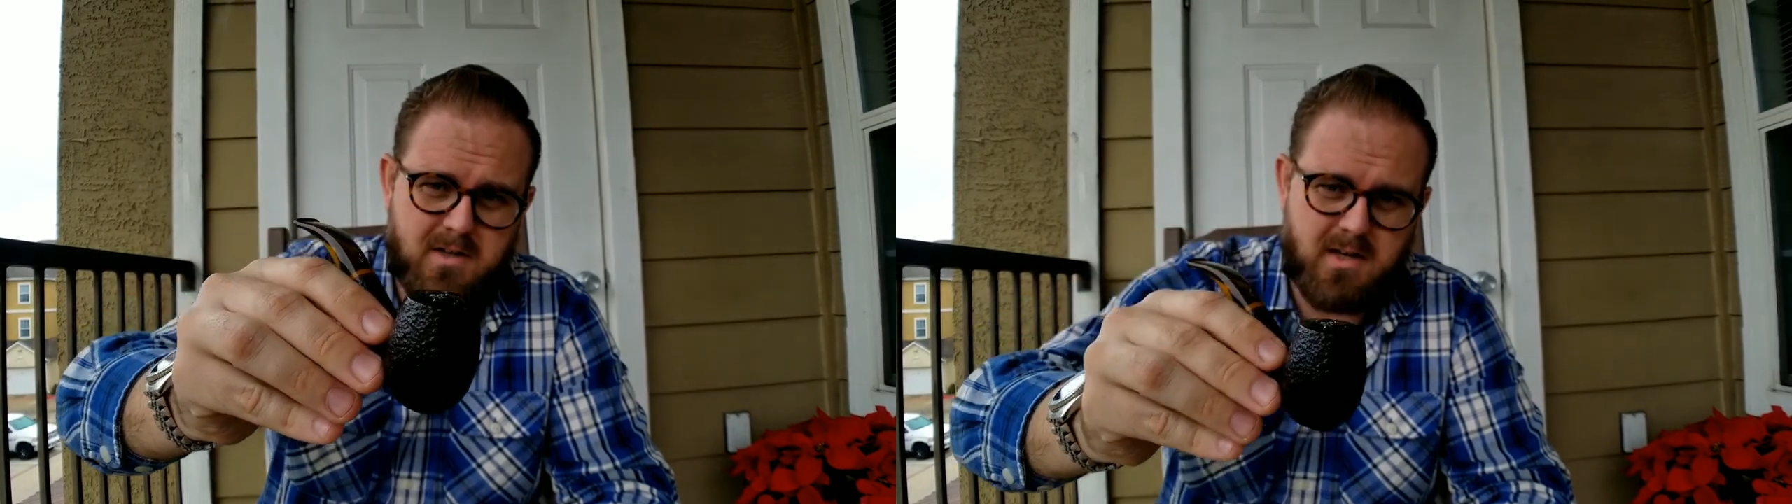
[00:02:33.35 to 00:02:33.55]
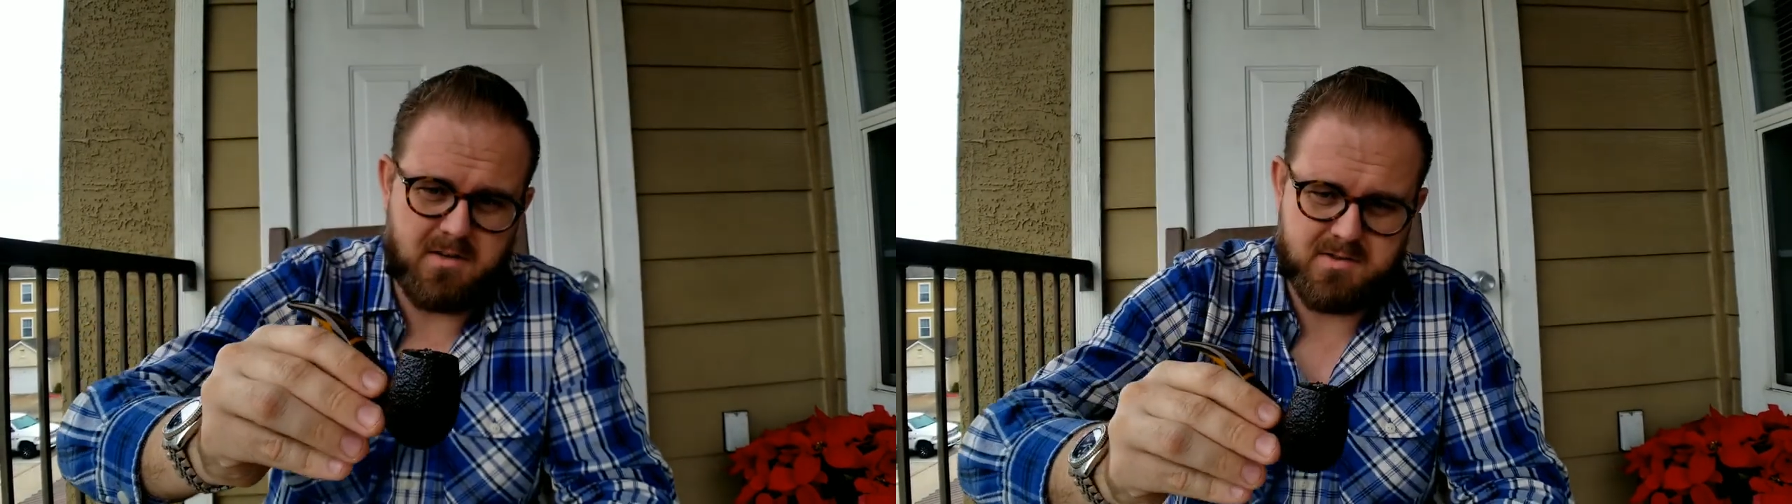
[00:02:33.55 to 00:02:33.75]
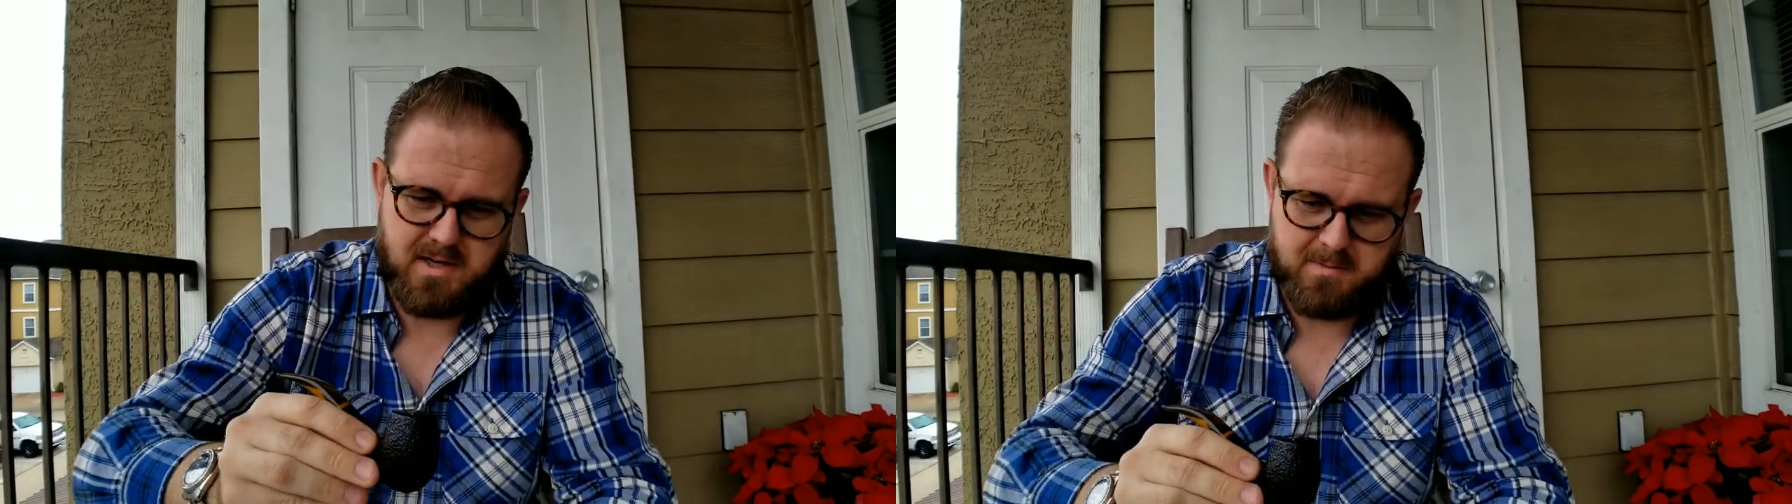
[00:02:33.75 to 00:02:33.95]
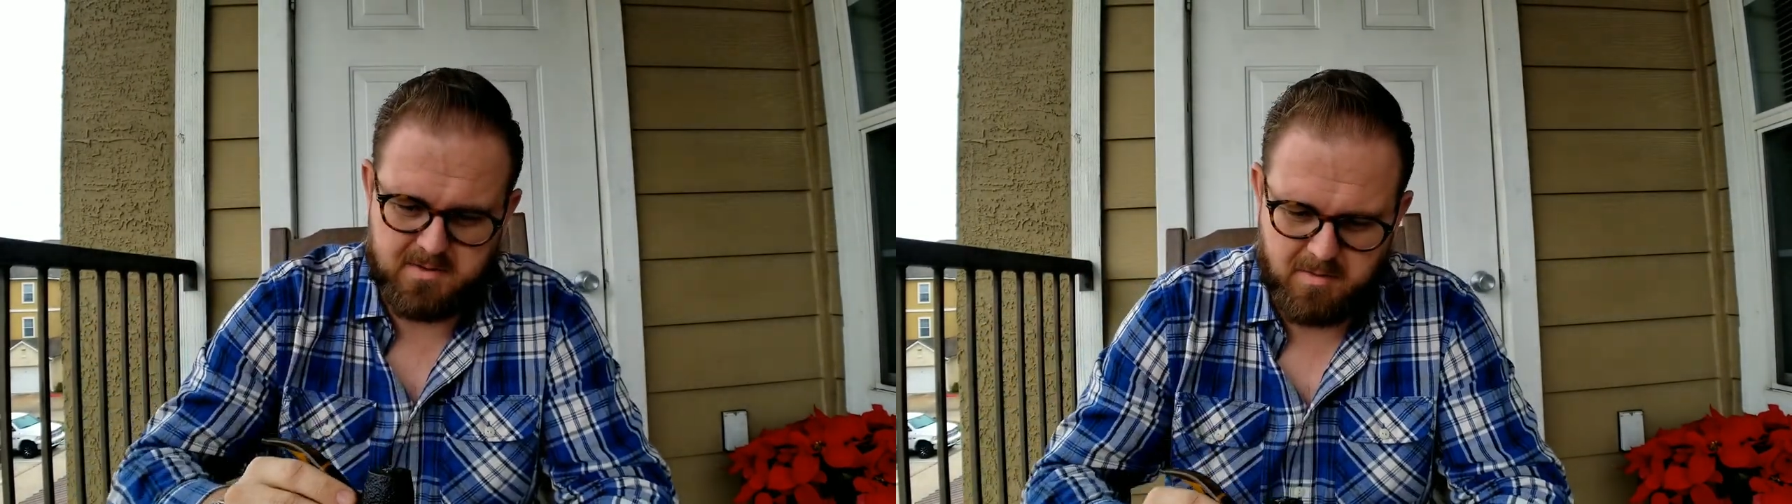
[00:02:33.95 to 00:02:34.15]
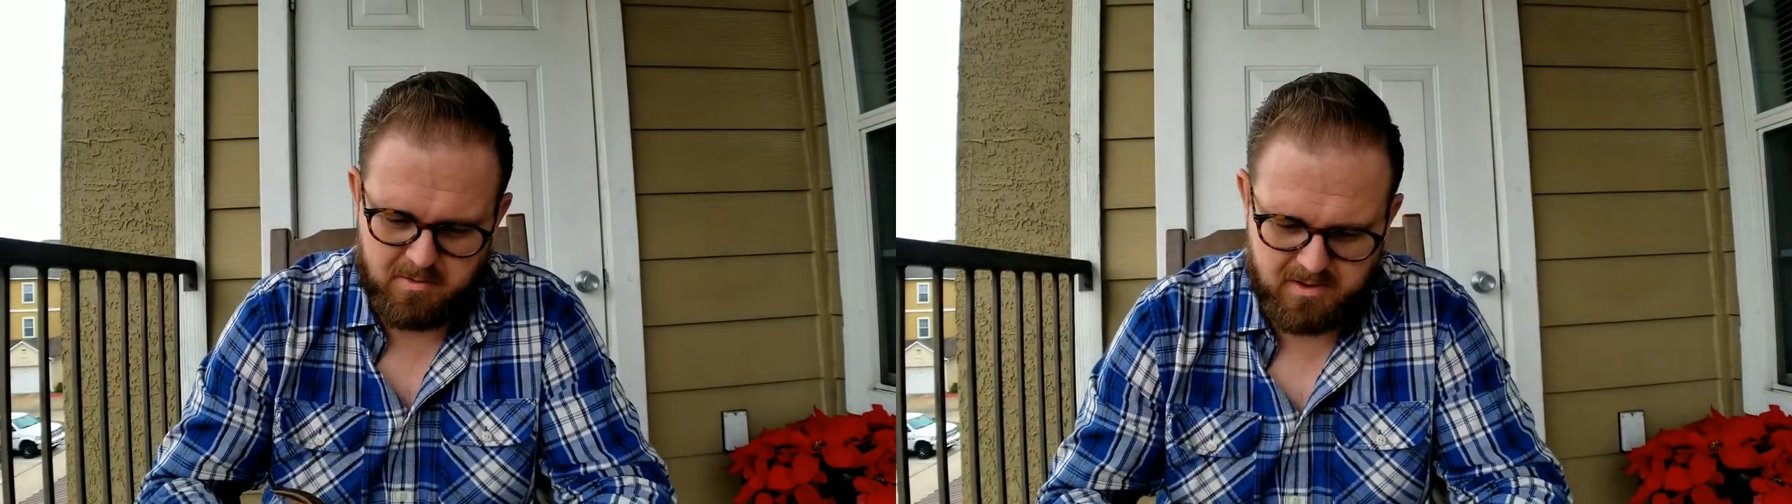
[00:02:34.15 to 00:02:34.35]
It'll stop
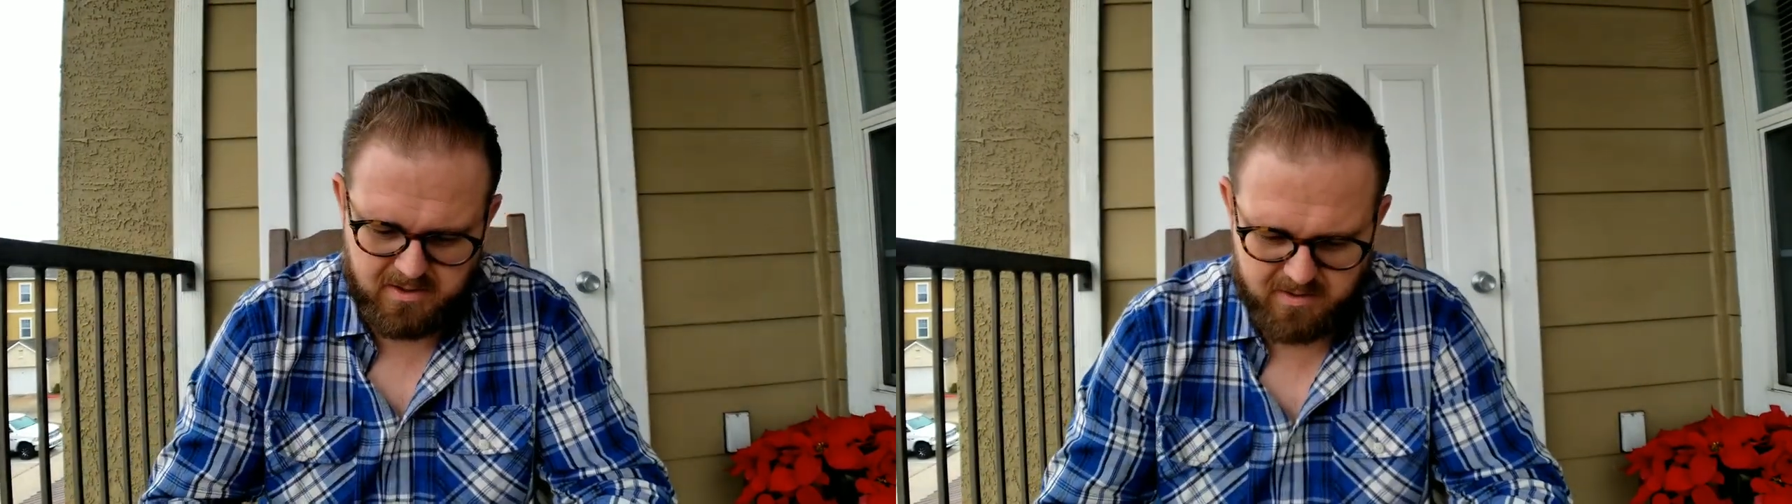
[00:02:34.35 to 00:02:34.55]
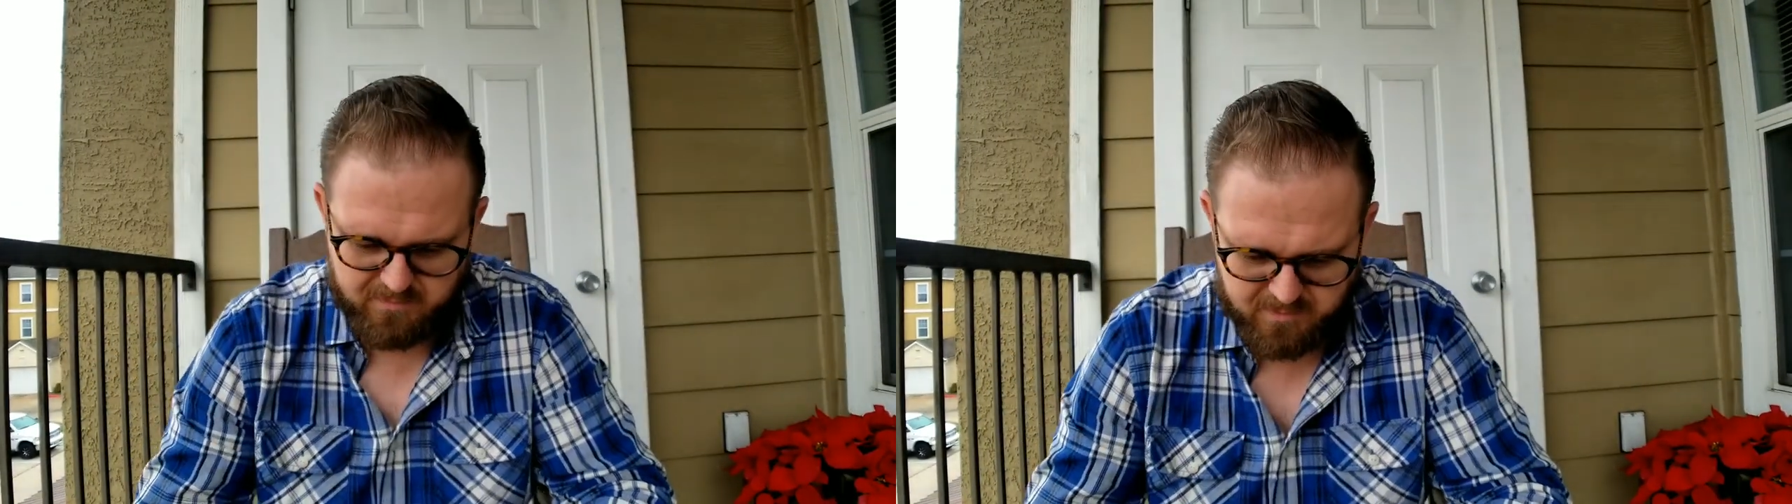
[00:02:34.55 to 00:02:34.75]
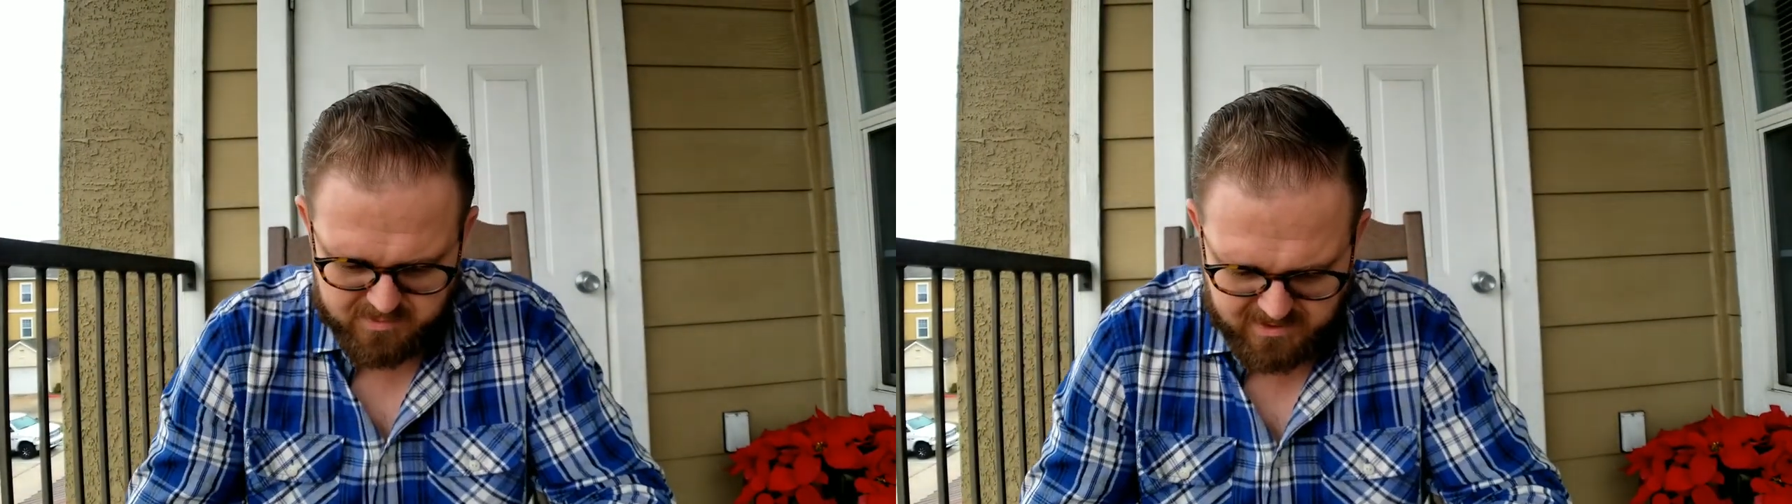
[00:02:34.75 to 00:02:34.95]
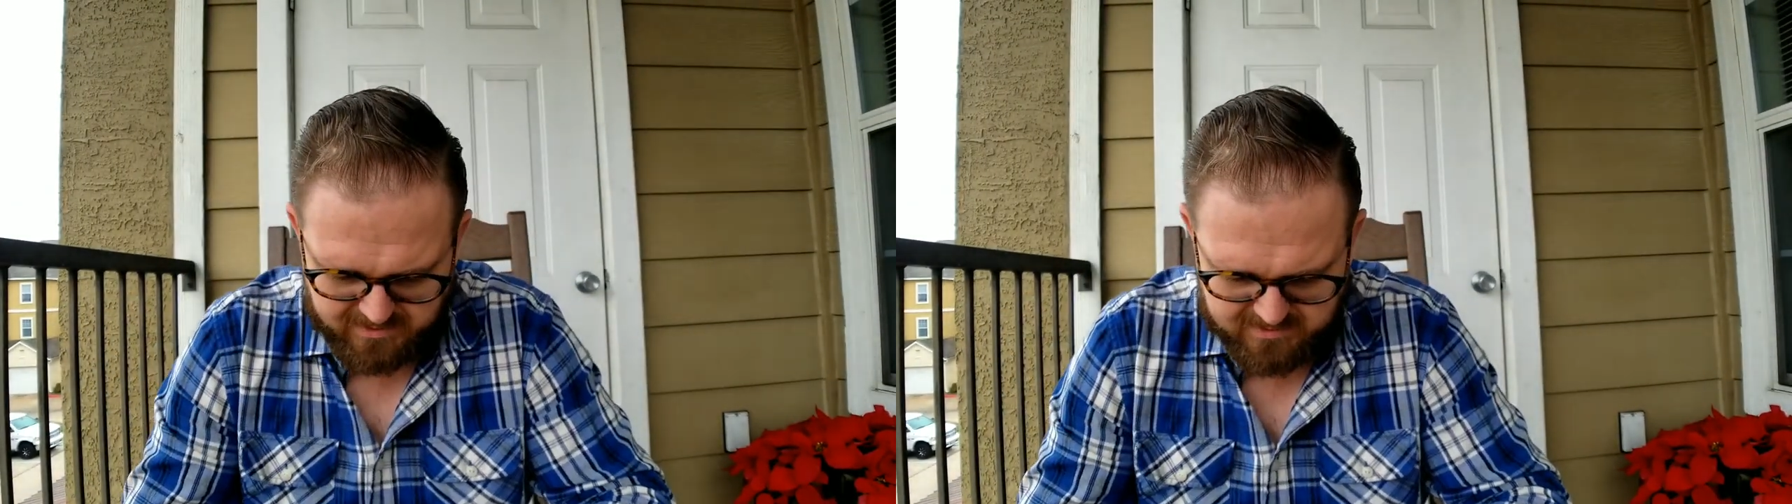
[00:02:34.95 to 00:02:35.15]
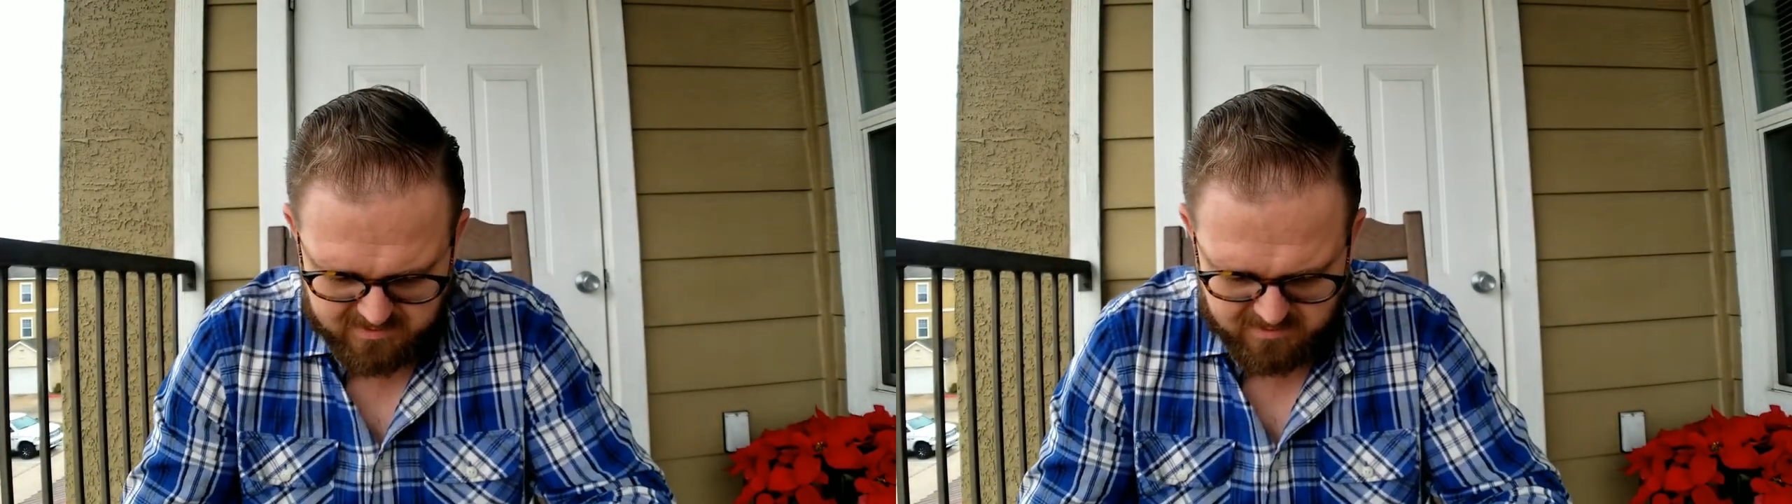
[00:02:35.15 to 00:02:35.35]
smoking here in a few
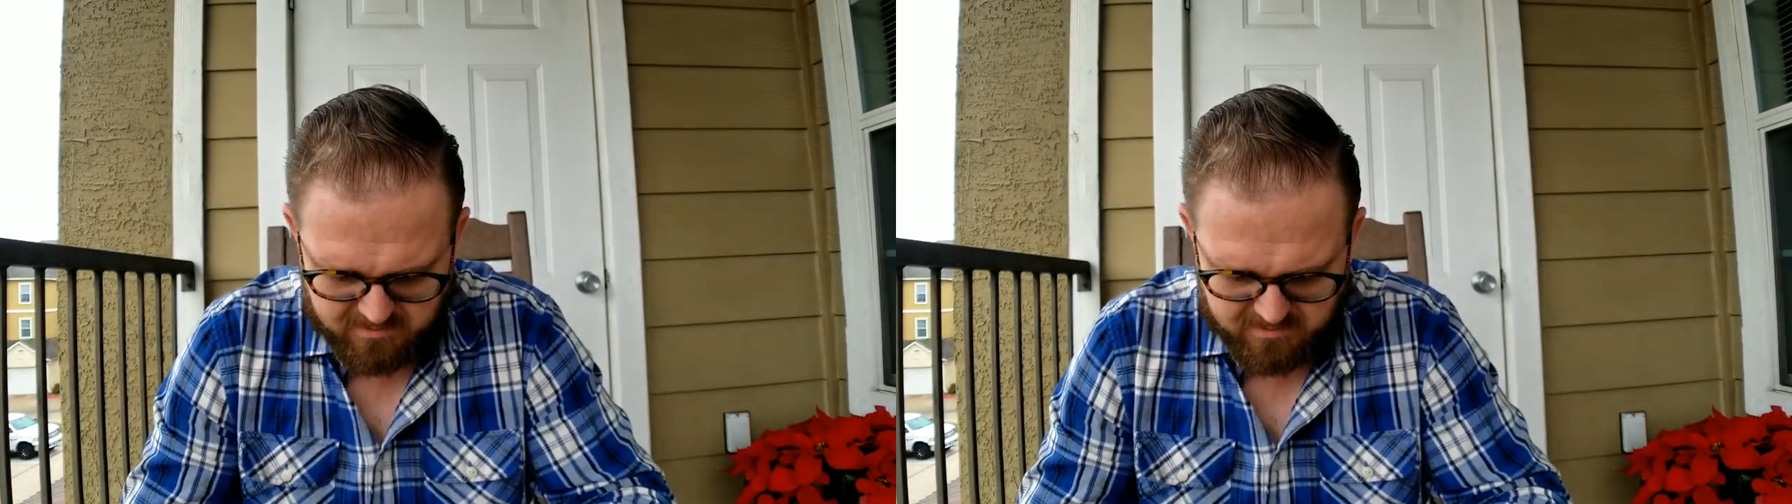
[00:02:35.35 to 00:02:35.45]
seconds.